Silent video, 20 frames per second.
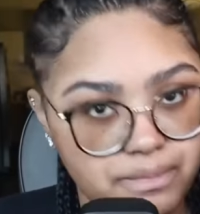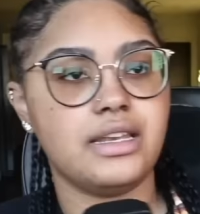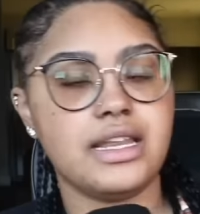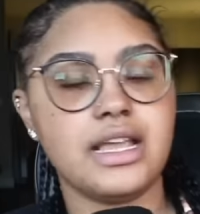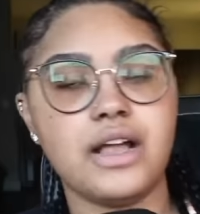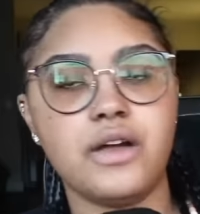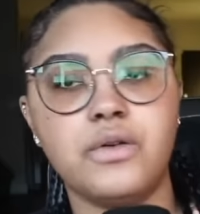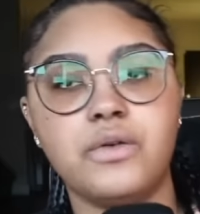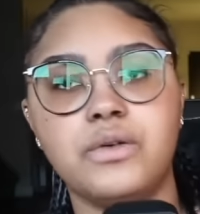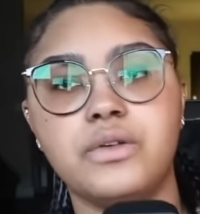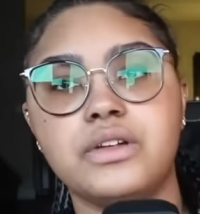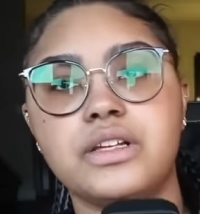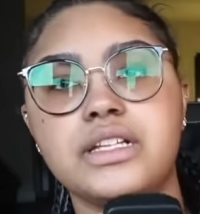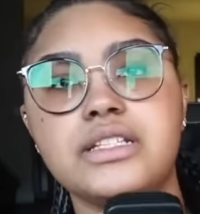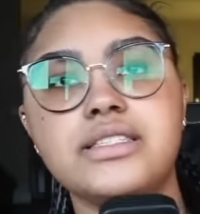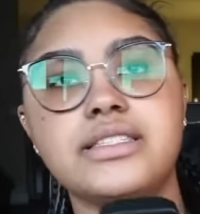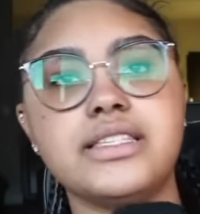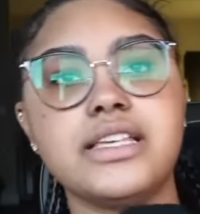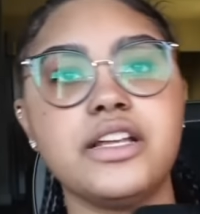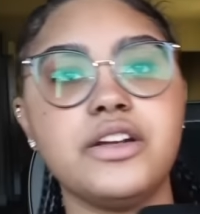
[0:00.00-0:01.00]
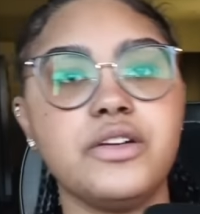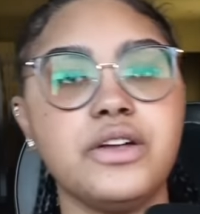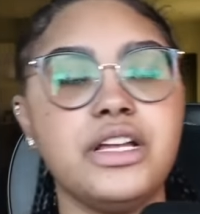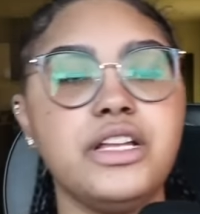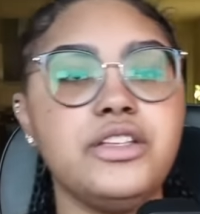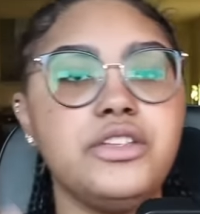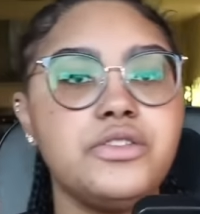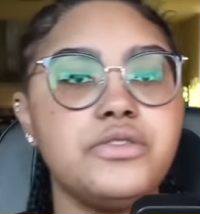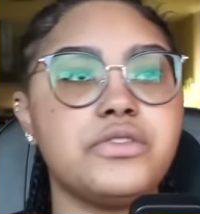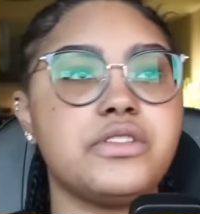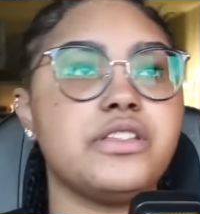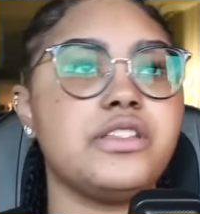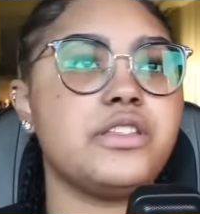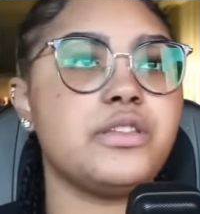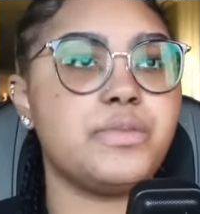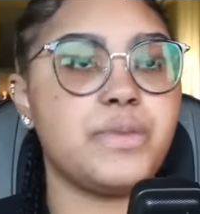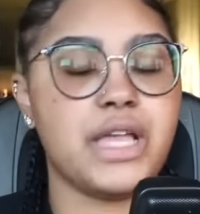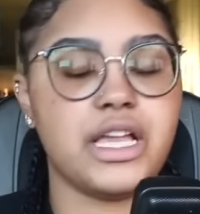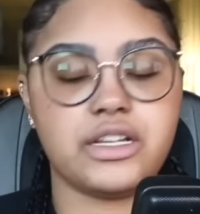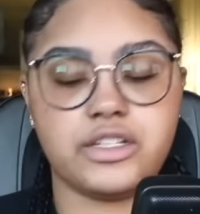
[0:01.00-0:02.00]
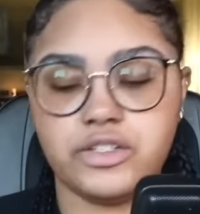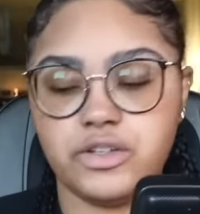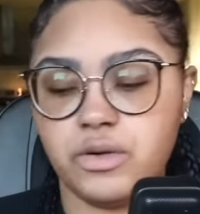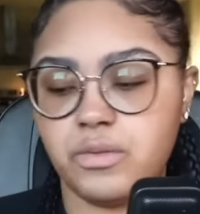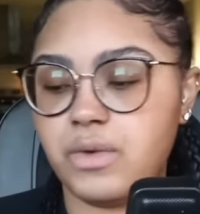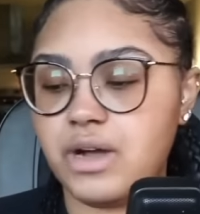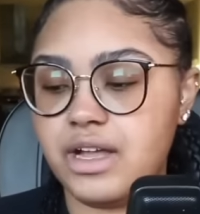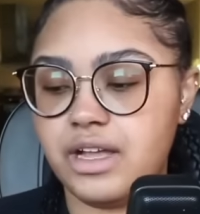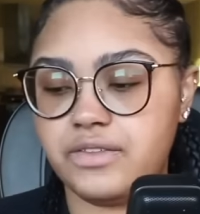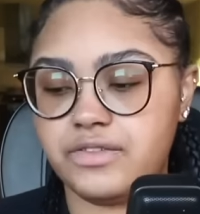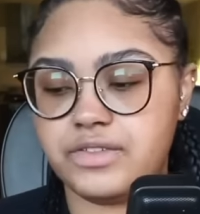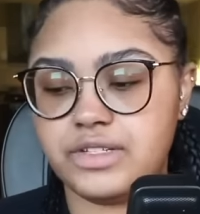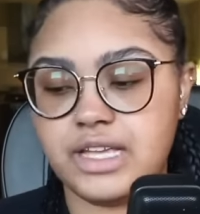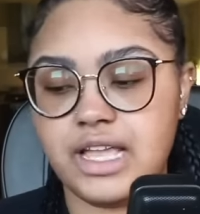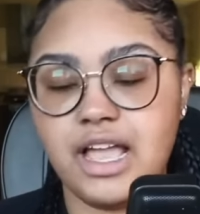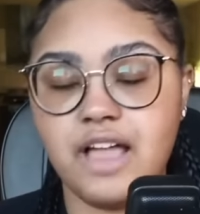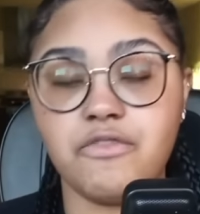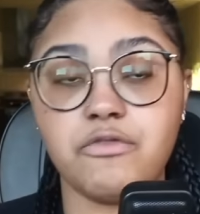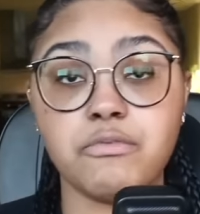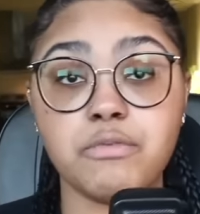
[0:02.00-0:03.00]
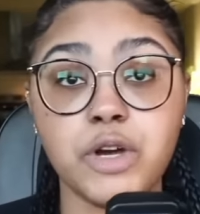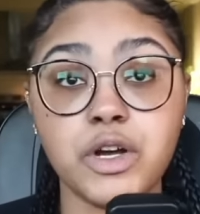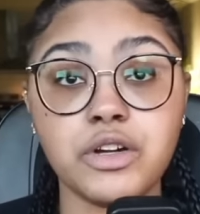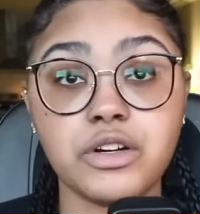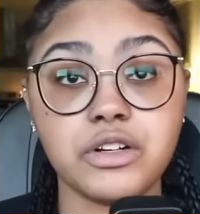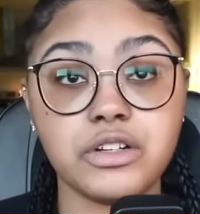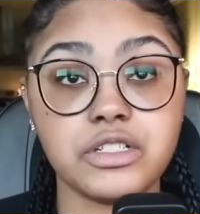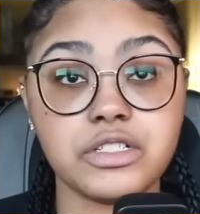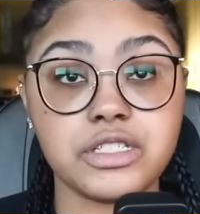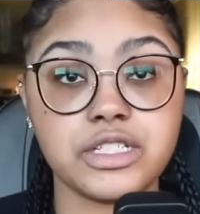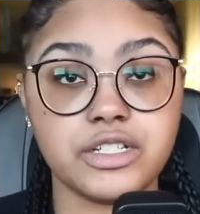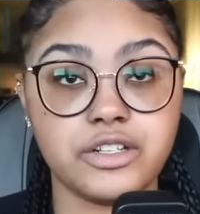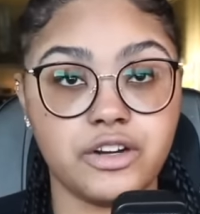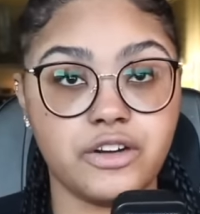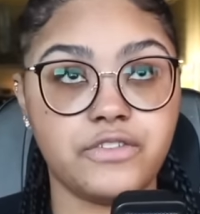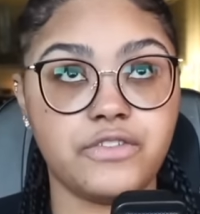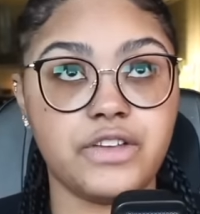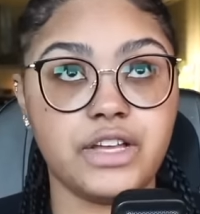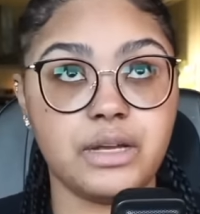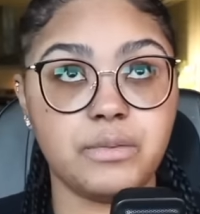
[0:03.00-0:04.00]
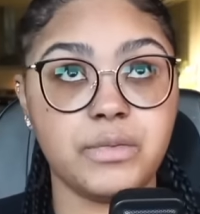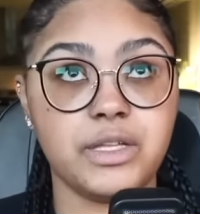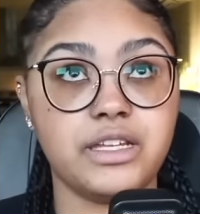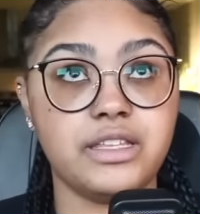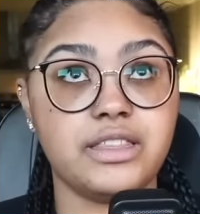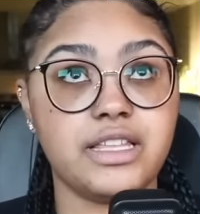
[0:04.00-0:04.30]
Now, considering you suspect your wife to have murderers in her family,